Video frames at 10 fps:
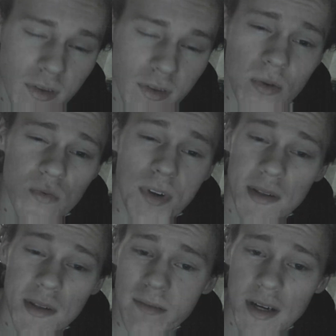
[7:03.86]
advice for
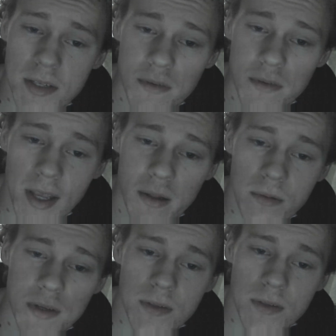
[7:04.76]
calories
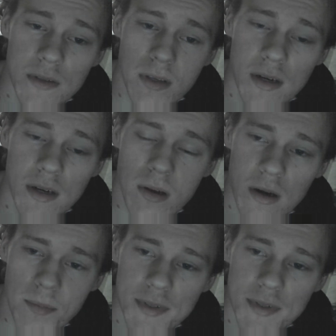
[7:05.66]
and carbs other
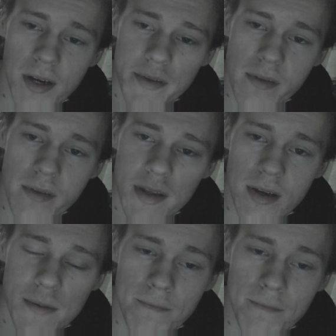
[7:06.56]
than
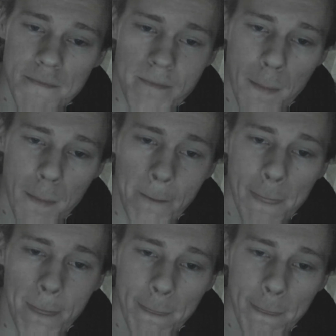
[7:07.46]

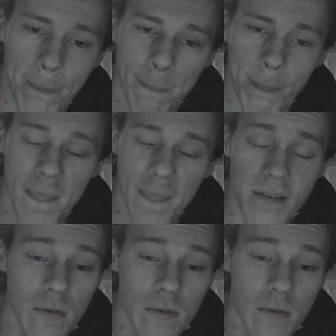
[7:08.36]
that formula,